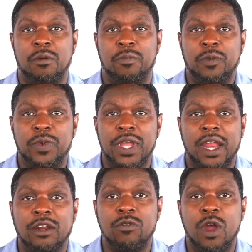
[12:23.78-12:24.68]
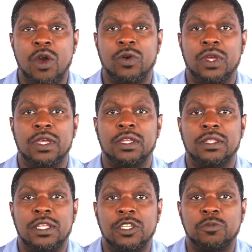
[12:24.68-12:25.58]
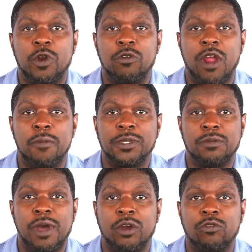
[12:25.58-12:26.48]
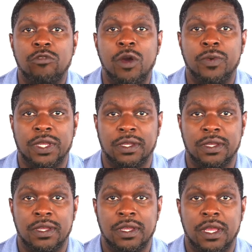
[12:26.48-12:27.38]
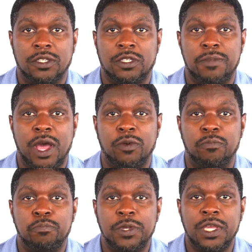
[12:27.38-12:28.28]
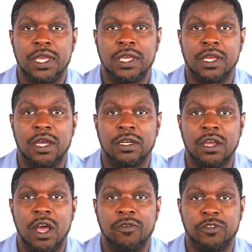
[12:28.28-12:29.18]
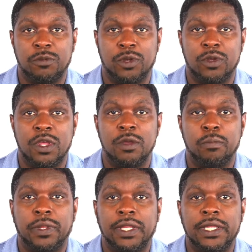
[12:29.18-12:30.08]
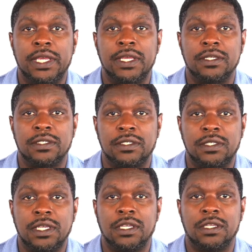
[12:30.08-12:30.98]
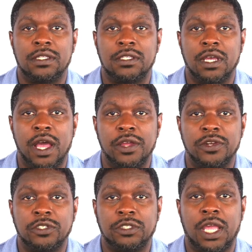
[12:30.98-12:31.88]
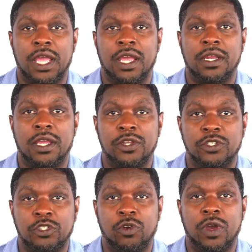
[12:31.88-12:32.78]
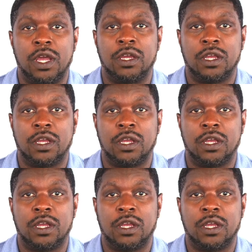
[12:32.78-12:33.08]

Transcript: but we got to grow. This program is about growing. It's about being uncomfortable. Please seek to understand and enjoy